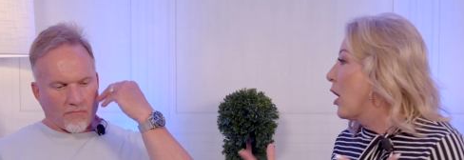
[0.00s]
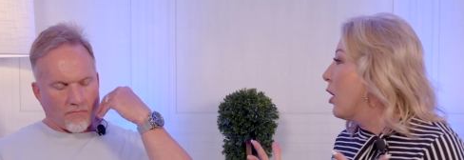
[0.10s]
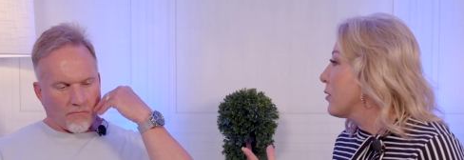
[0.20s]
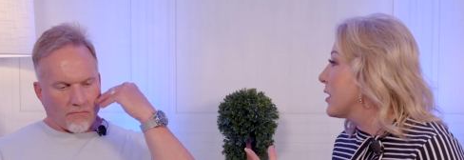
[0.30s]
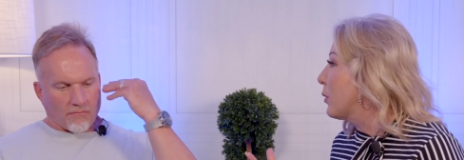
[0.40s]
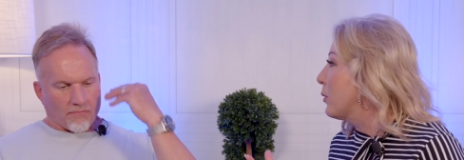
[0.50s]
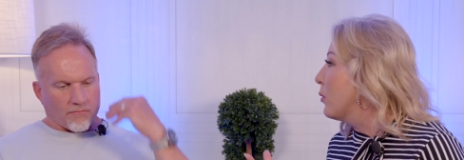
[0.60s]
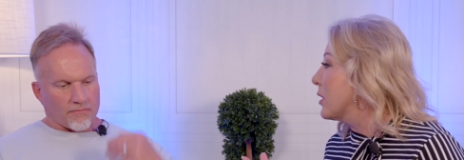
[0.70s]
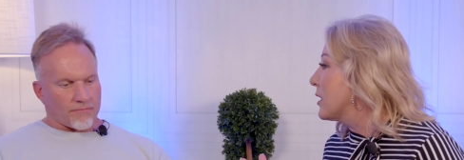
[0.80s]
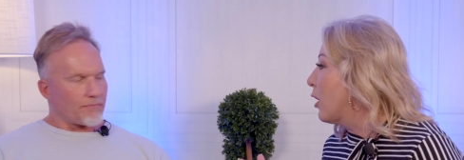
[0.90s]
Speaker 1: talk, so we
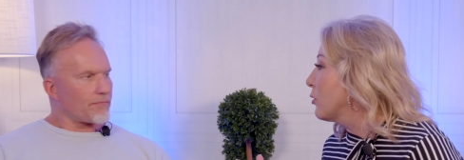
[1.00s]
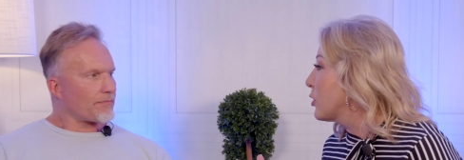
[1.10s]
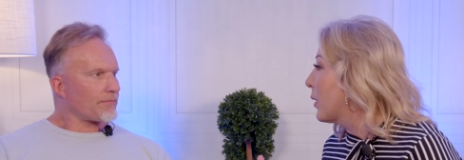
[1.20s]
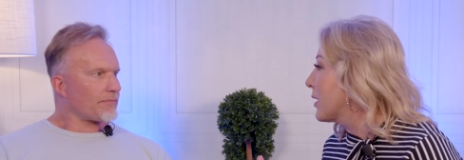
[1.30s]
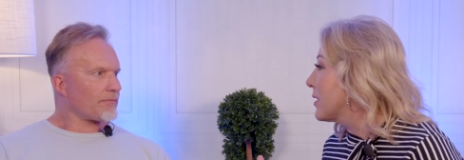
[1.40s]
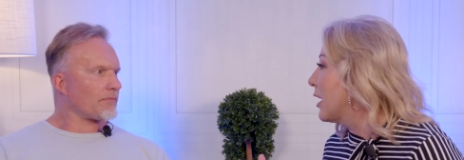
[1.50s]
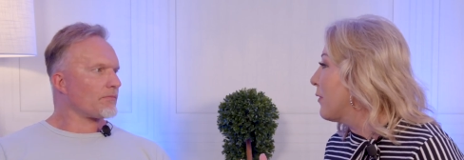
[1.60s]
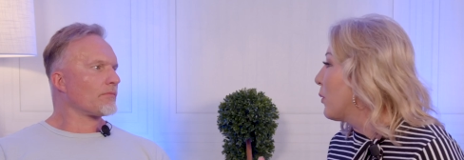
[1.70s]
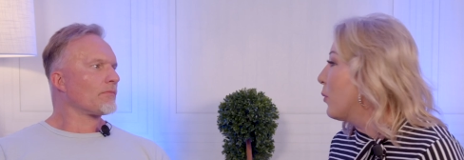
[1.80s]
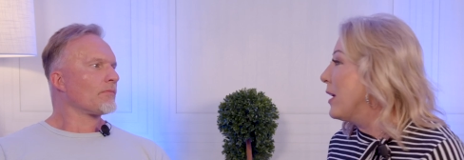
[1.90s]
want to talk to
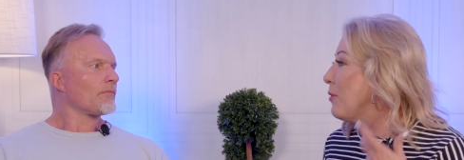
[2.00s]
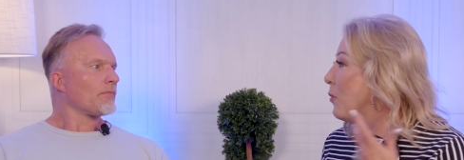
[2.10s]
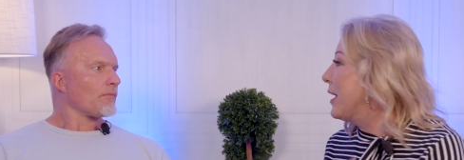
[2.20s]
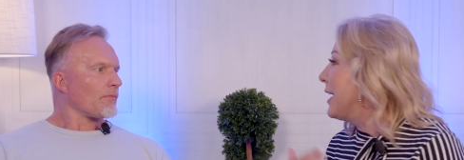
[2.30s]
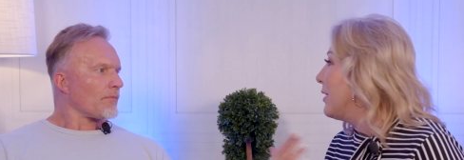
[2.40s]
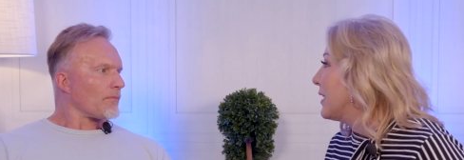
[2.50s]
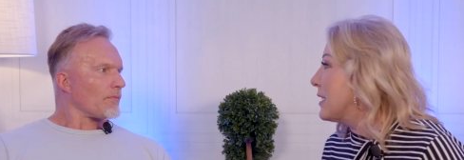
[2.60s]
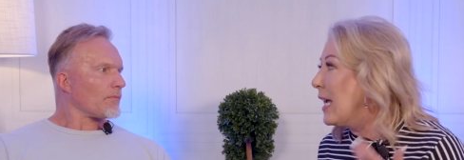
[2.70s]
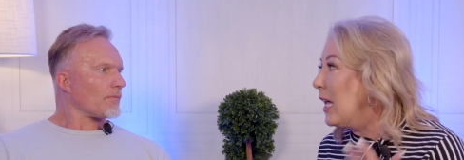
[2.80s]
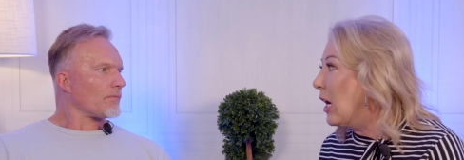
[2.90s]
ourselves, and we, we
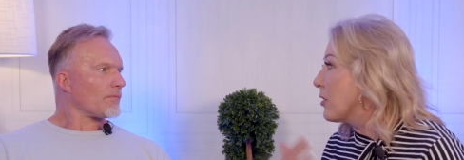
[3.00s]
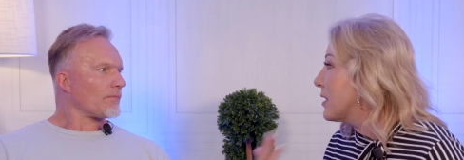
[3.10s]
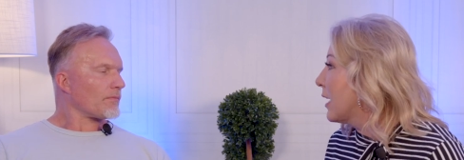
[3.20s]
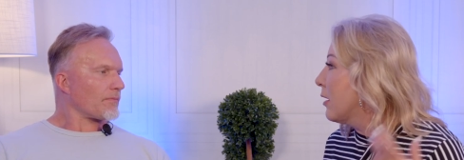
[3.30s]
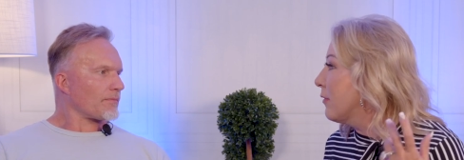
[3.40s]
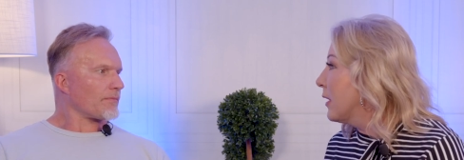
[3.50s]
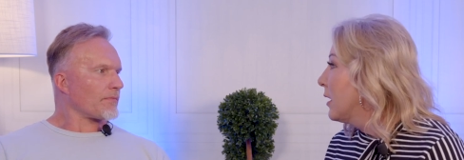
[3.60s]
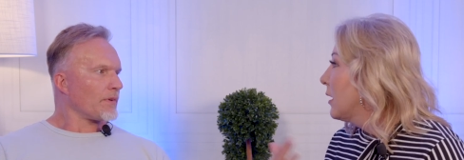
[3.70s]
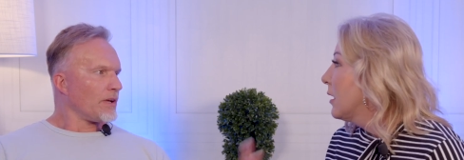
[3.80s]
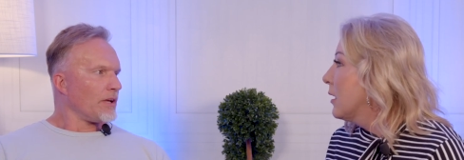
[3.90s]
even tell ourselves
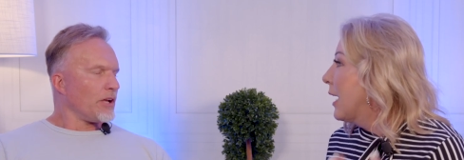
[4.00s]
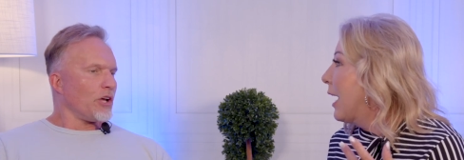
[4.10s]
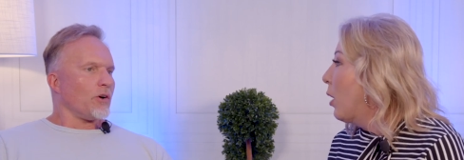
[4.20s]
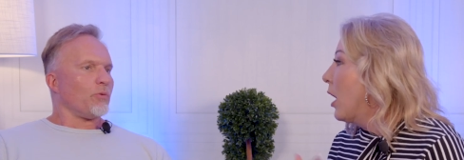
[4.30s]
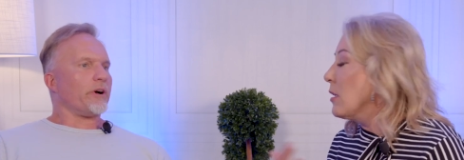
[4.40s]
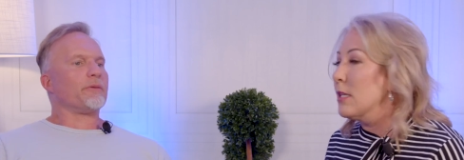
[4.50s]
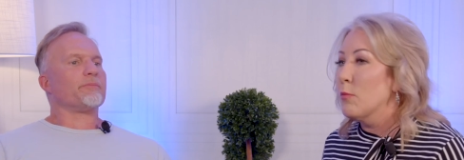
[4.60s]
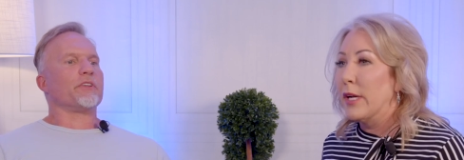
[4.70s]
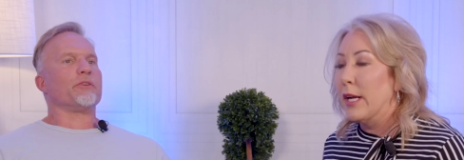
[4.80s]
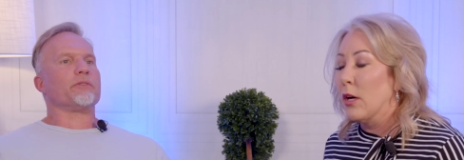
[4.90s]
how
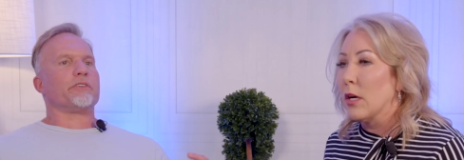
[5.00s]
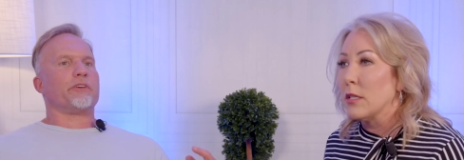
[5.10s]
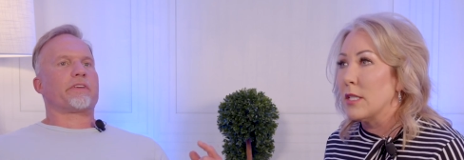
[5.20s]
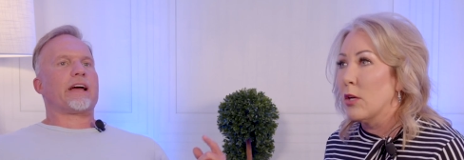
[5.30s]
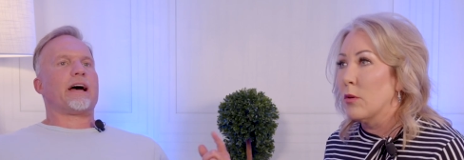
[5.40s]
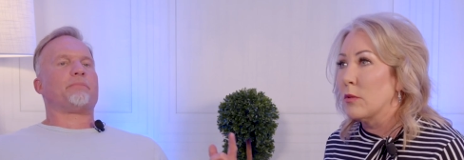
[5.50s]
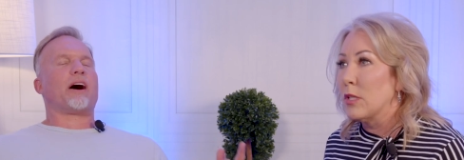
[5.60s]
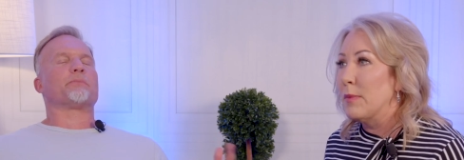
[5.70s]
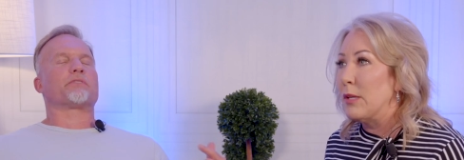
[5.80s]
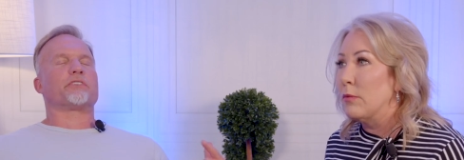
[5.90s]
awesome well, you, we are. You've, so got
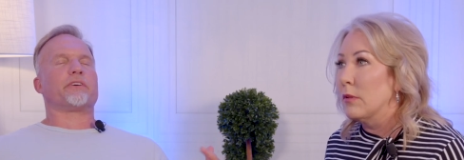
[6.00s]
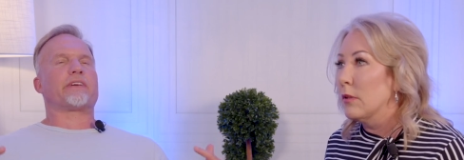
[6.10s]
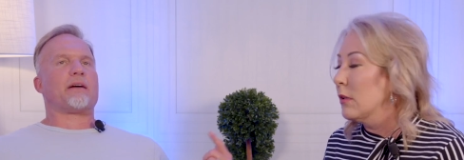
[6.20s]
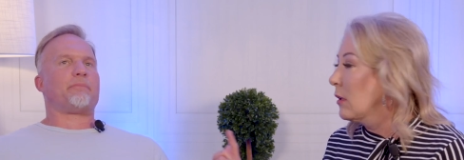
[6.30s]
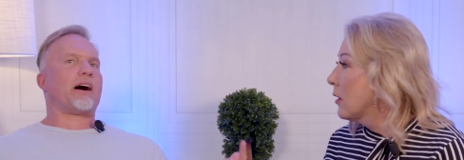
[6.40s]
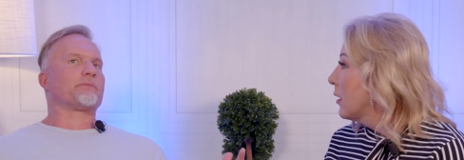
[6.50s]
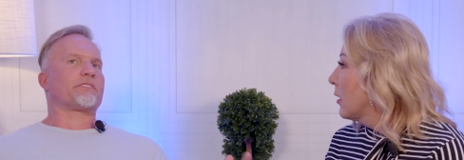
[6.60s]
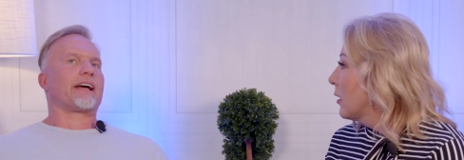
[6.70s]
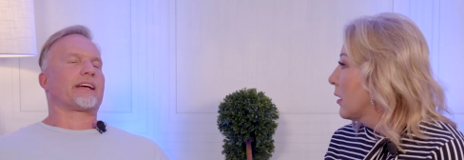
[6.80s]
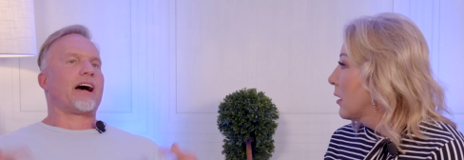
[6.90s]
pop, be,
Speaker 2: you've got pop
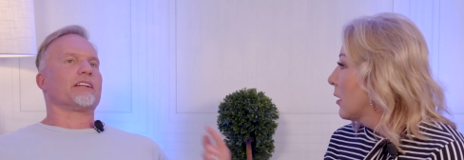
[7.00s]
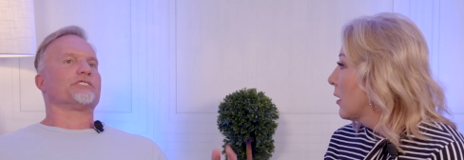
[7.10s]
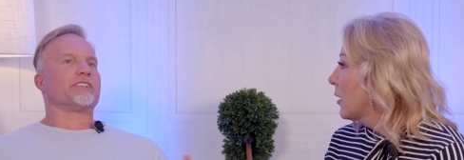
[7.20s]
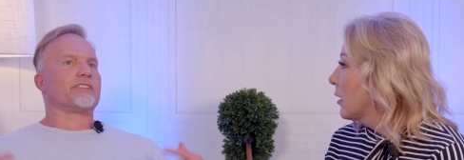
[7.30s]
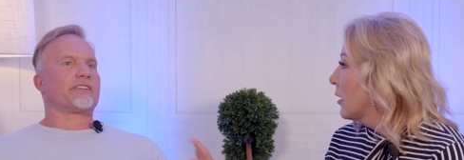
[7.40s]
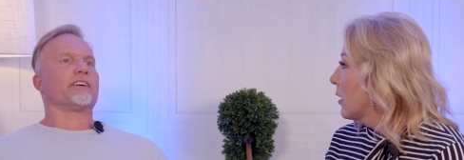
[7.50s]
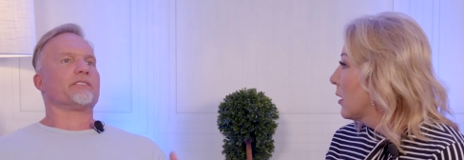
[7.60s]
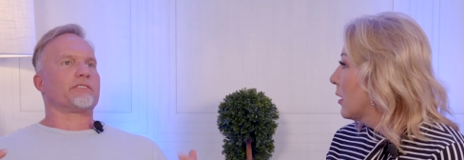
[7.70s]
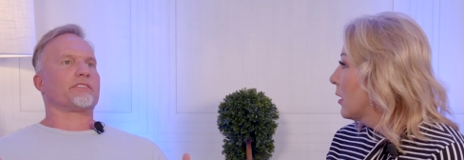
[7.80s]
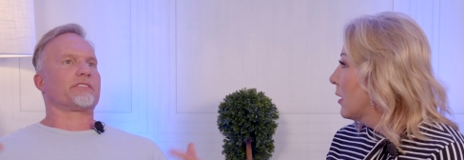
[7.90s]
psychology to
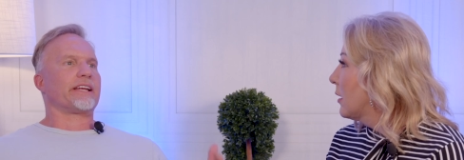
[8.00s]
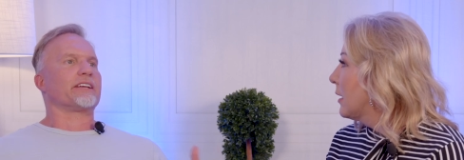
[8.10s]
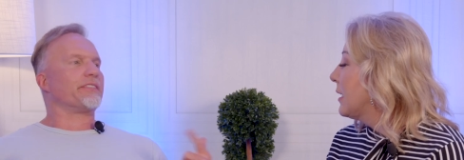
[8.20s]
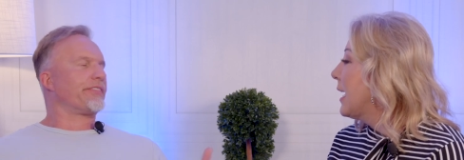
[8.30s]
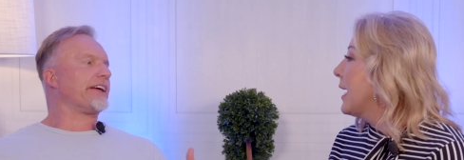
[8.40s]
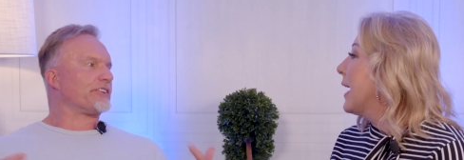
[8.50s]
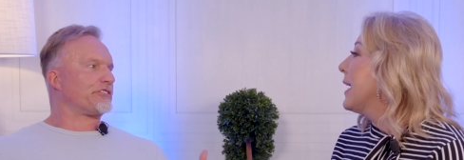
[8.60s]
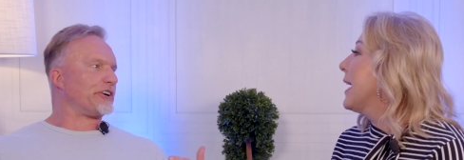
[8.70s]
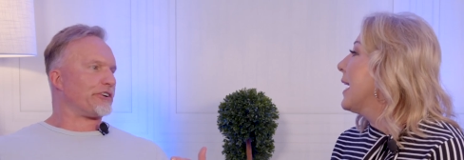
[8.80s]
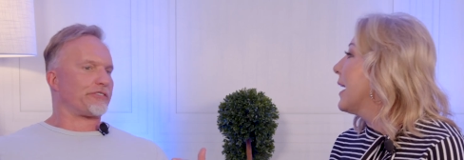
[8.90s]
tell to say good yeah,
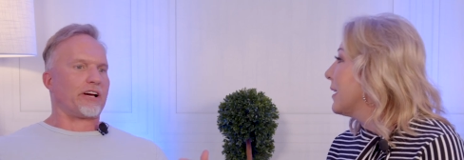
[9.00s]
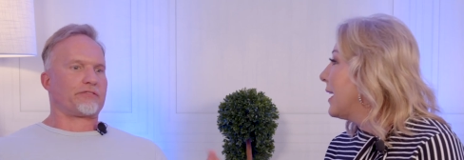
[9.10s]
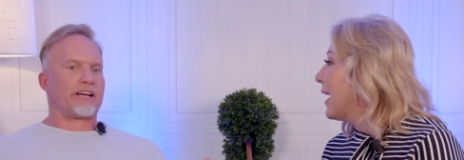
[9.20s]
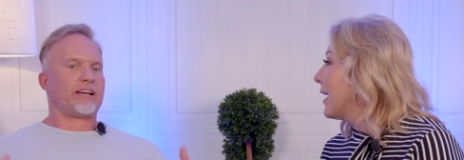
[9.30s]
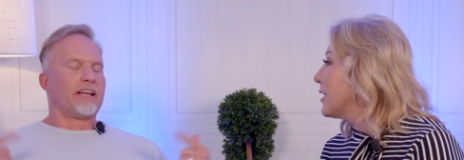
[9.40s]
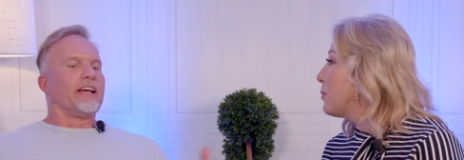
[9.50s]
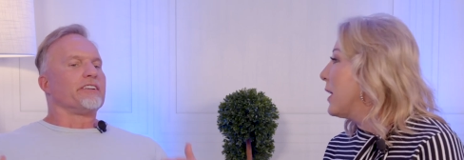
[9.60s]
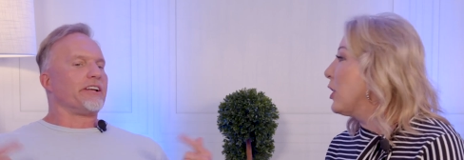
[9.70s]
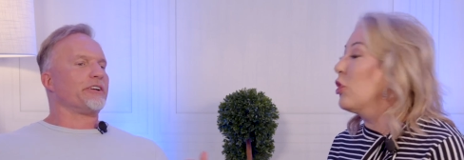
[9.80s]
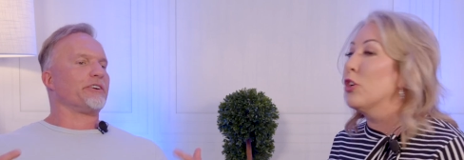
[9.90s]
things yeah, to yeah, yourself. Yeah.
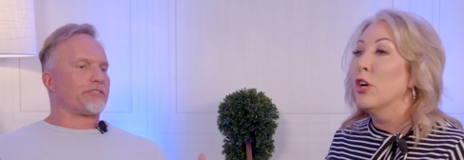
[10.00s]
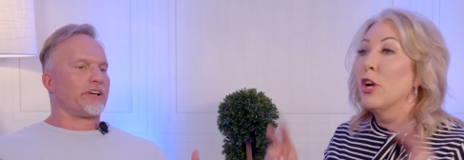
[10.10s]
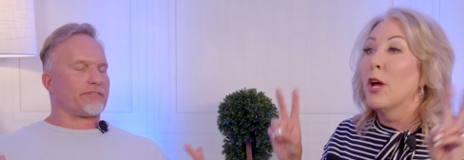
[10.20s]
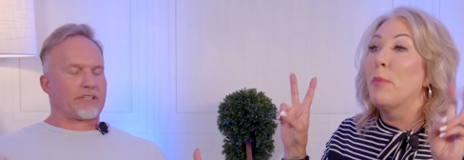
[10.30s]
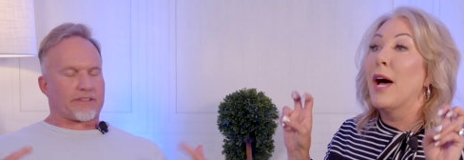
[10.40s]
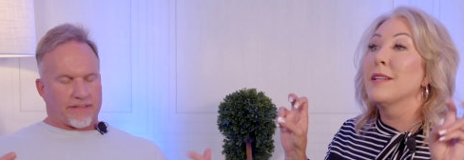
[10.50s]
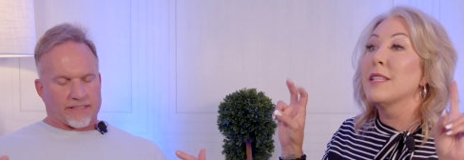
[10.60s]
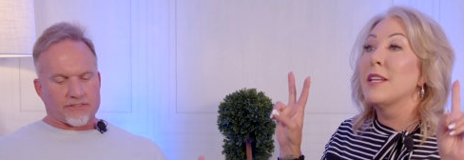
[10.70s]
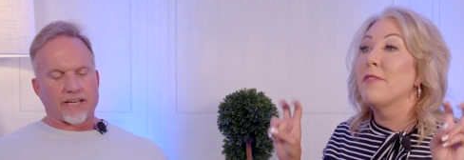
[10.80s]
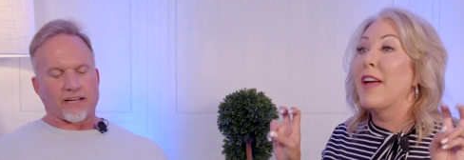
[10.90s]
Tell, tell yourself good
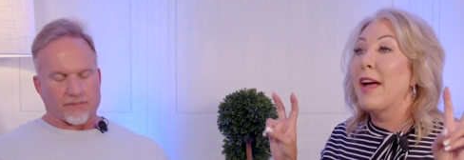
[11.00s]
positive things. Positive